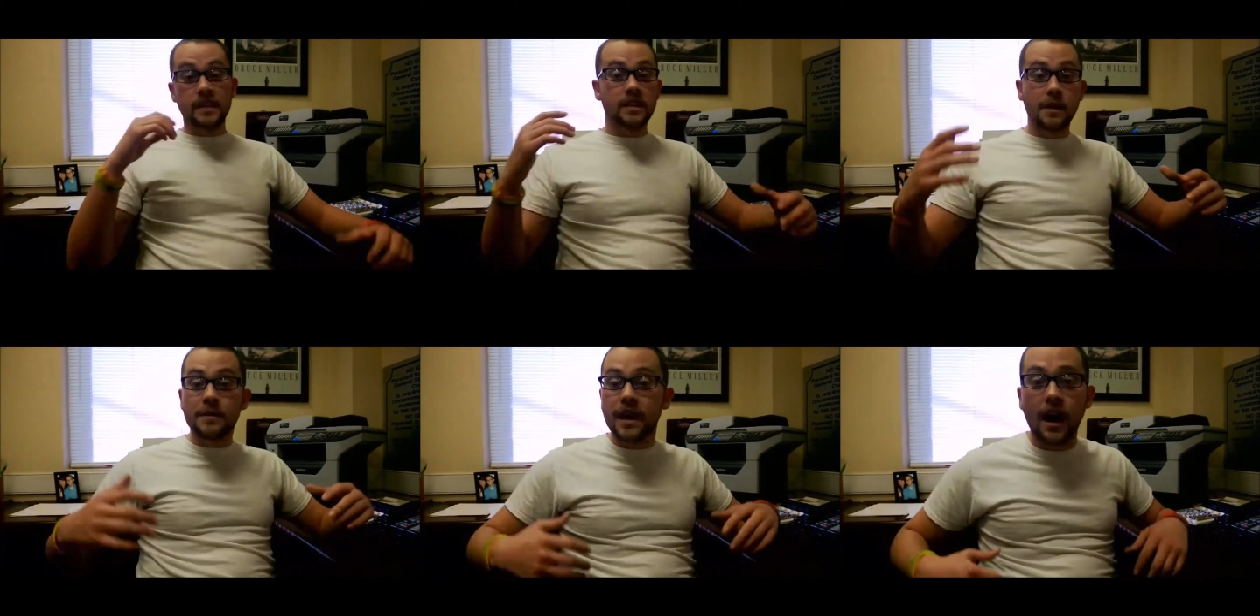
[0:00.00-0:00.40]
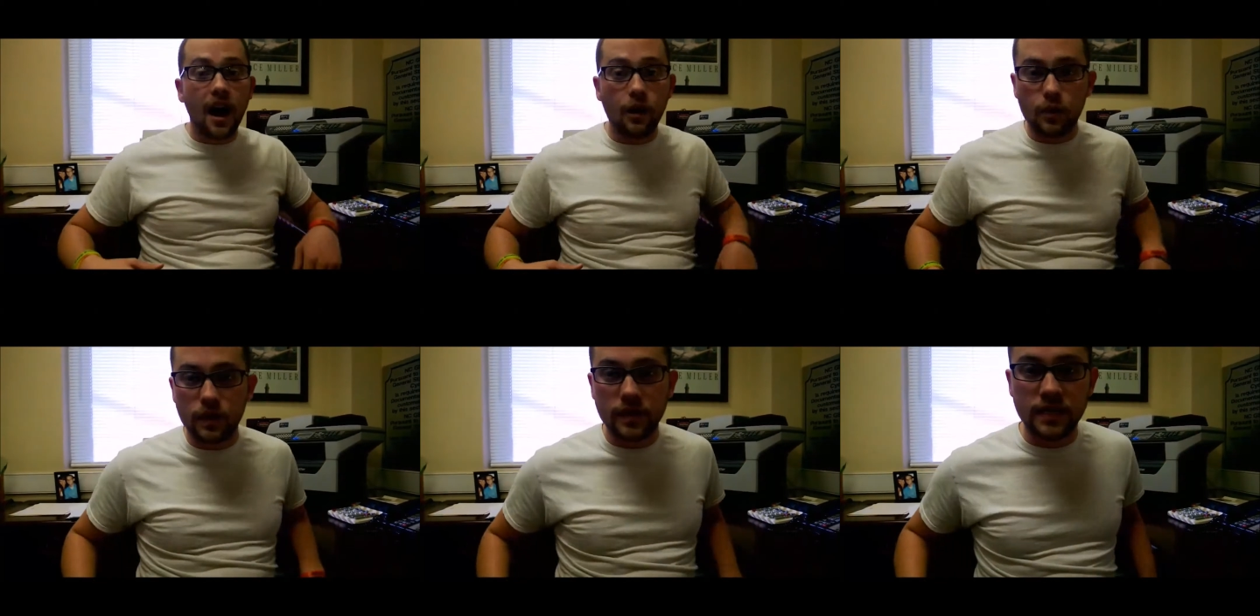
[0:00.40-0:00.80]
Come get
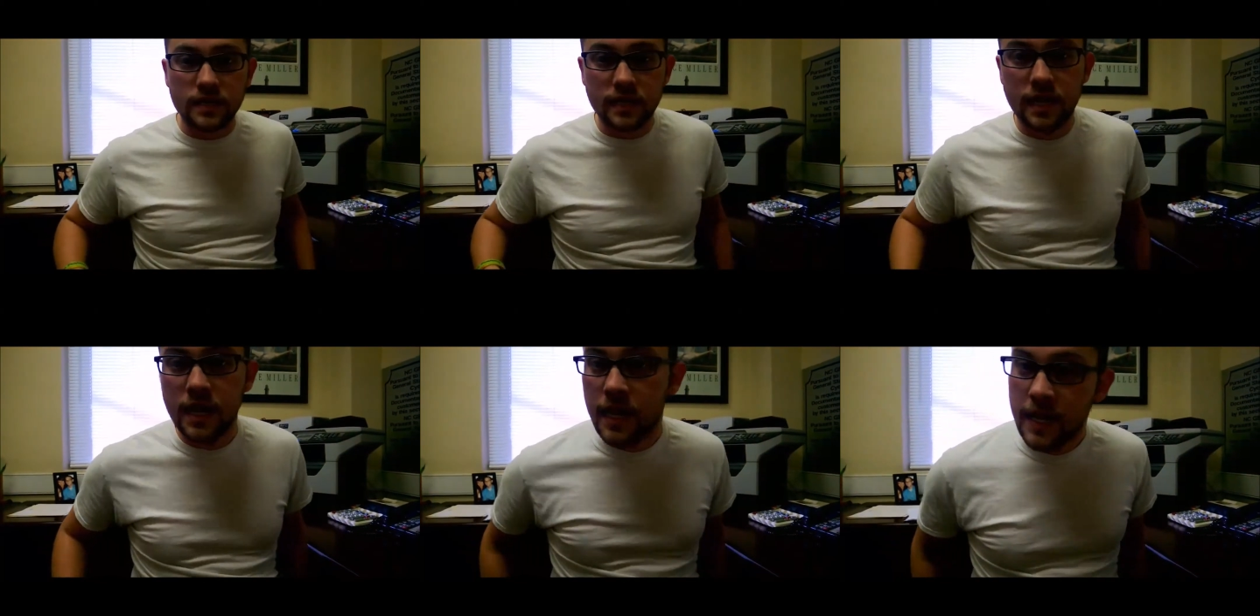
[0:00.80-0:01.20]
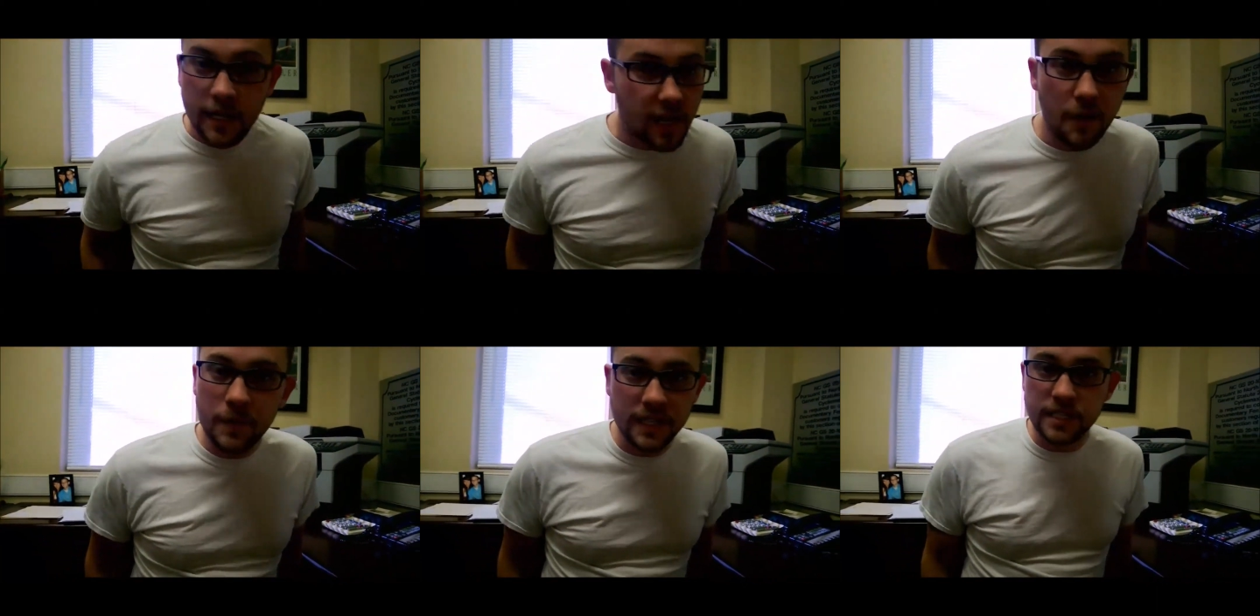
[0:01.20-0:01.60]
hot with us.
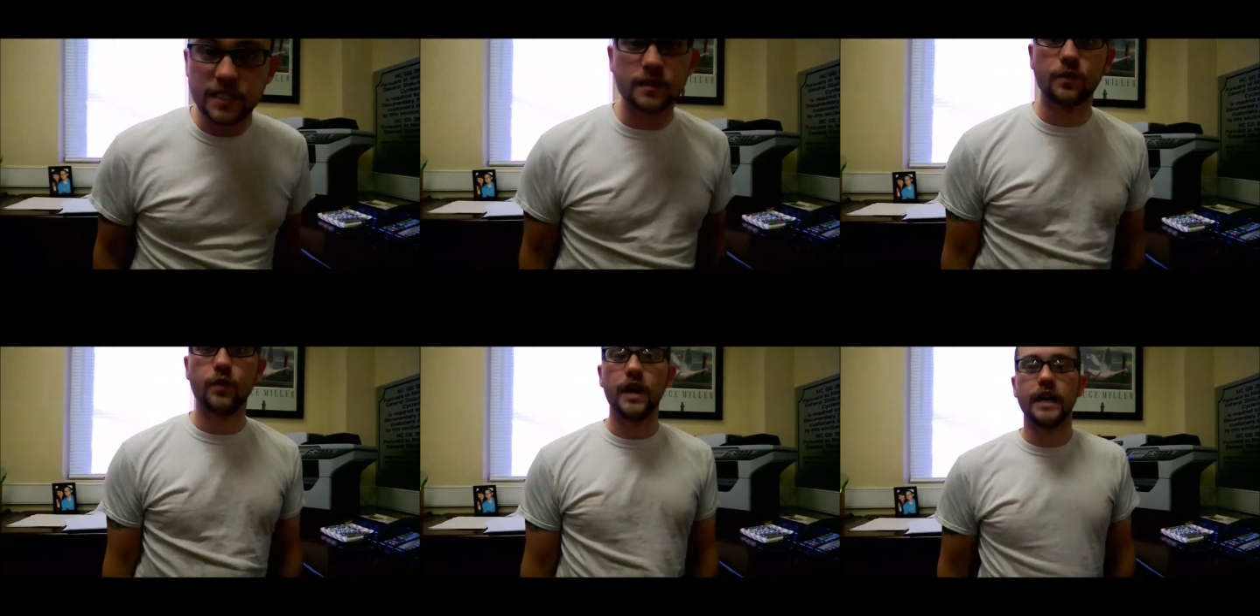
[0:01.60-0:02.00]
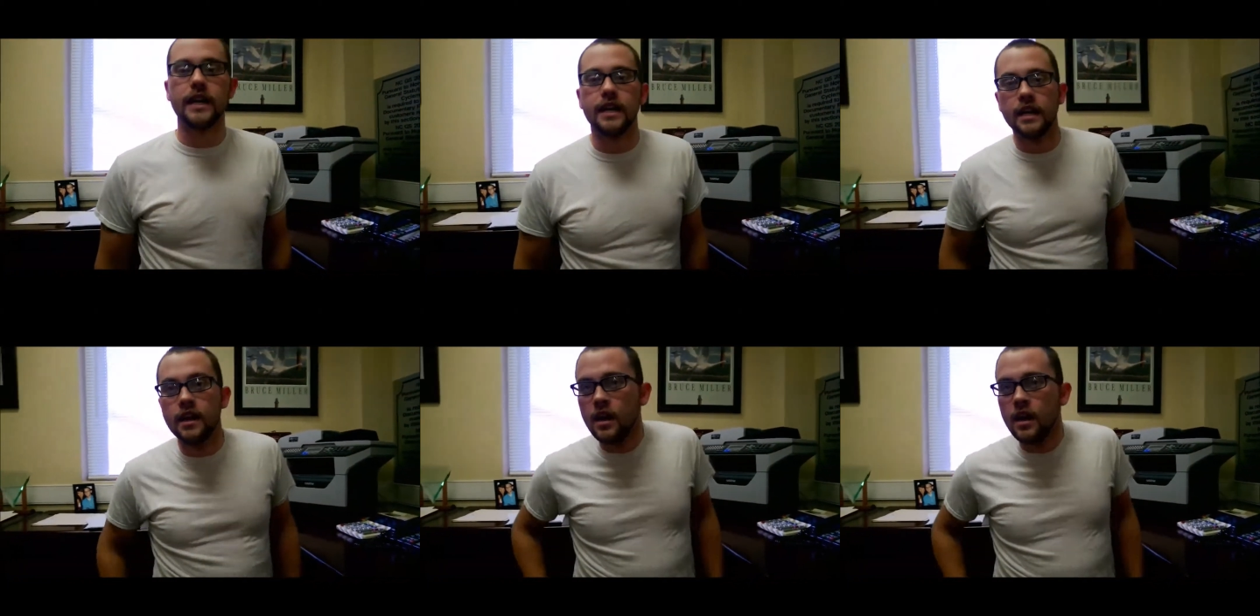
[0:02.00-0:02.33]
Come get sweaty.